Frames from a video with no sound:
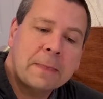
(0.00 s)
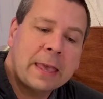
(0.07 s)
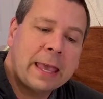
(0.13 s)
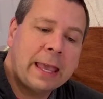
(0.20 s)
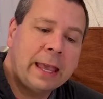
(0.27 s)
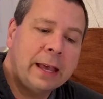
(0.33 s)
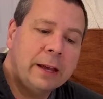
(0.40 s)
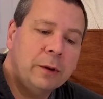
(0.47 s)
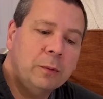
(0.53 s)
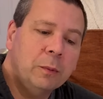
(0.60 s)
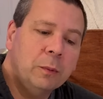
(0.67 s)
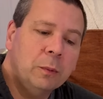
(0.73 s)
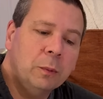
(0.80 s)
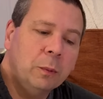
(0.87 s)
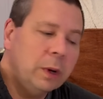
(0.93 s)

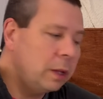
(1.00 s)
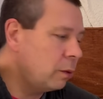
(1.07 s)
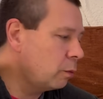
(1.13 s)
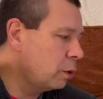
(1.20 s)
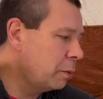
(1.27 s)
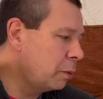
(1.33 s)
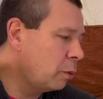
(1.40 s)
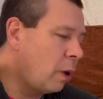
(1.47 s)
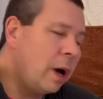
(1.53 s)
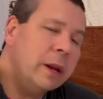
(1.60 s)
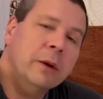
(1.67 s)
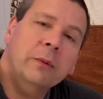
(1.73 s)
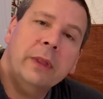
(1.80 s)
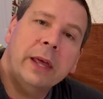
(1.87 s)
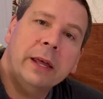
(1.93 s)
And what Reuben
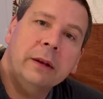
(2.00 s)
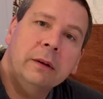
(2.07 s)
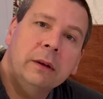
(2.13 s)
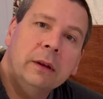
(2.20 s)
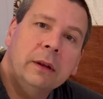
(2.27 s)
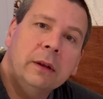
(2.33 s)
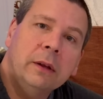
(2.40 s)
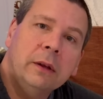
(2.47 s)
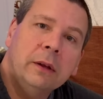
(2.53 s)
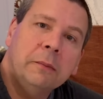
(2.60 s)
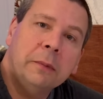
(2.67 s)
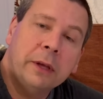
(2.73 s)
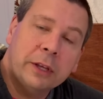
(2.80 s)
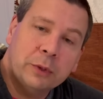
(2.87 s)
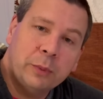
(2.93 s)
wanted then,
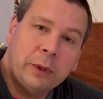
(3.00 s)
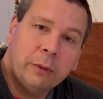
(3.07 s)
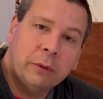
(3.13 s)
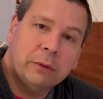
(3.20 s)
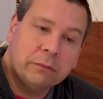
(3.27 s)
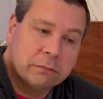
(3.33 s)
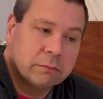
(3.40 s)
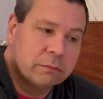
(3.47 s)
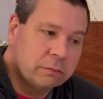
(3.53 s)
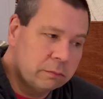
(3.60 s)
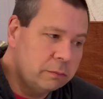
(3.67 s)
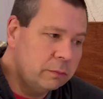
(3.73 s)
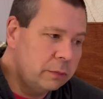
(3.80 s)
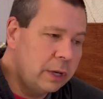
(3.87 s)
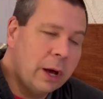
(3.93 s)
because we were
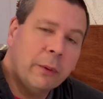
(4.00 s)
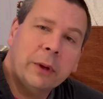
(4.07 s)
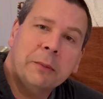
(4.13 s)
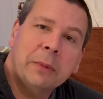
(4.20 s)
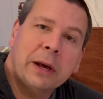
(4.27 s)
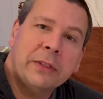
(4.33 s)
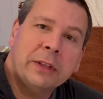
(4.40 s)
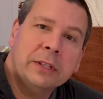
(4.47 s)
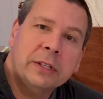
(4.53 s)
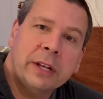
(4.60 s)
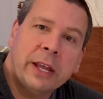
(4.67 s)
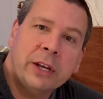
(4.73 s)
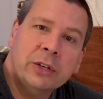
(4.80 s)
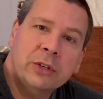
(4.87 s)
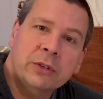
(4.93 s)
knowing by the
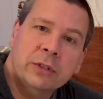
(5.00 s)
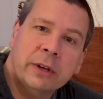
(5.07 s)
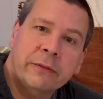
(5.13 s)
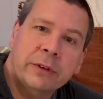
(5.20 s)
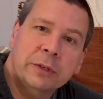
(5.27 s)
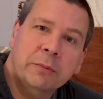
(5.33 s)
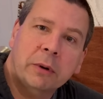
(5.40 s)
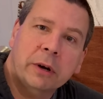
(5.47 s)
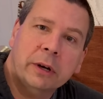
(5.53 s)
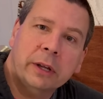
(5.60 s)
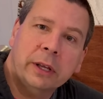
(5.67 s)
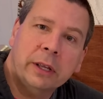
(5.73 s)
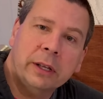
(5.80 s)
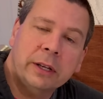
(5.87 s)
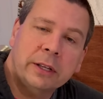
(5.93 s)
intonations of his
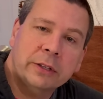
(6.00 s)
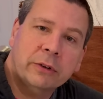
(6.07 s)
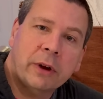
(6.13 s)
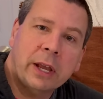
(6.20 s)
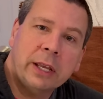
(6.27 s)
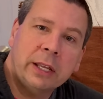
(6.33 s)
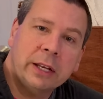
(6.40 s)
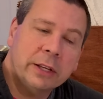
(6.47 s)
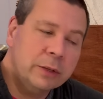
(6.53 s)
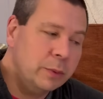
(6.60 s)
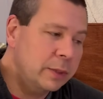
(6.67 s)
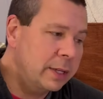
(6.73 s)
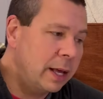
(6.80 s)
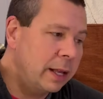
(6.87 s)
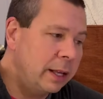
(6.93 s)
barking and his crankiness,
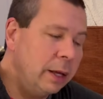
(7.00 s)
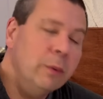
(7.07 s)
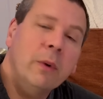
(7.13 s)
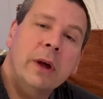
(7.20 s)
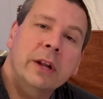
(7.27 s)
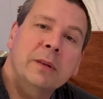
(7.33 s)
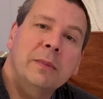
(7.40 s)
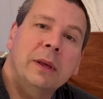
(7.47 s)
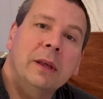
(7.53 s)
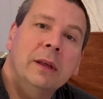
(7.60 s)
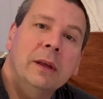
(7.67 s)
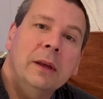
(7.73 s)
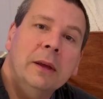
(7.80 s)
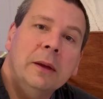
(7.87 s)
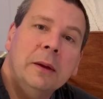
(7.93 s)
was that he wanted to be
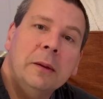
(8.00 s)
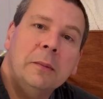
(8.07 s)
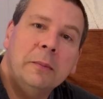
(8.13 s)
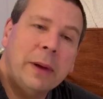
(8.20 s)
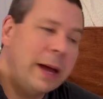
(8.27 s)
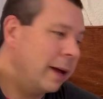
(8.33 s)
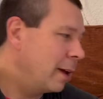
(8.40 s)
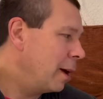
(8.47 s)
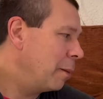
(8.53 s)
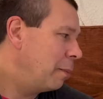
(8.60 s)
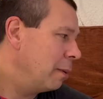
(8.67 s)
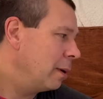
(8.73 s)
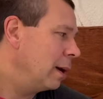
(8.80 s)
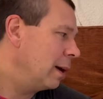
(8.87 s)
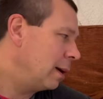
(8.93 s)
back
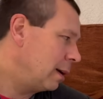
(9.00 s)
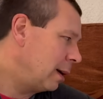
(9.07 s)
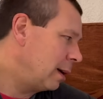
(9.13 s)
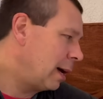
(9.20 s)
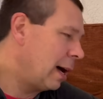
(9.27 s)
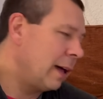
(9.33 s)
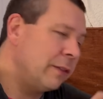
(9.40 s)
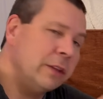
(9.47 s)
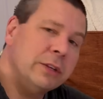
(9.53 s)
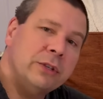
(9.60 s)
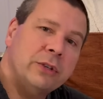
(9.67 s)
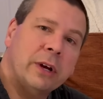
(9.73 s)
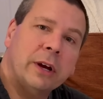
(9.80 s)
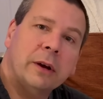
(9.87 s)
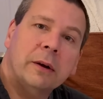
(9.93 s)
up on this
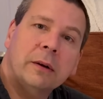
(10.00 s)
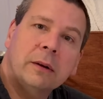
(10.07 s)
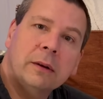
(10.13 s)
chair